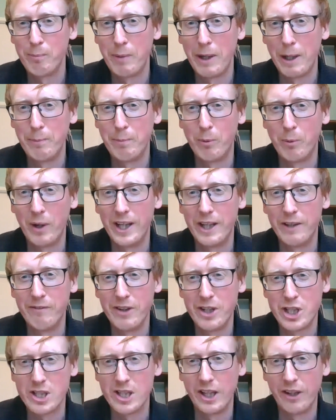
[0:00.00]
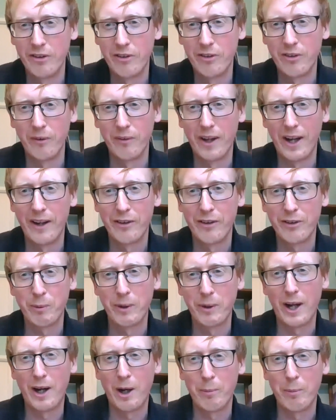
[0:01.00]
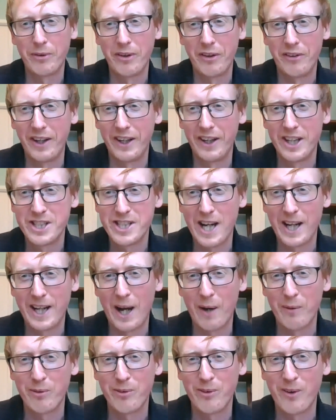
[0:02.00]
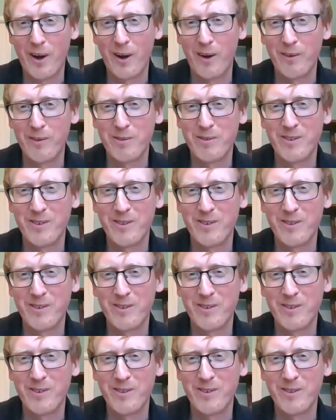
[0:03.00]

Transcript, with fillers: people individually to do this without upsetting the checkout staff?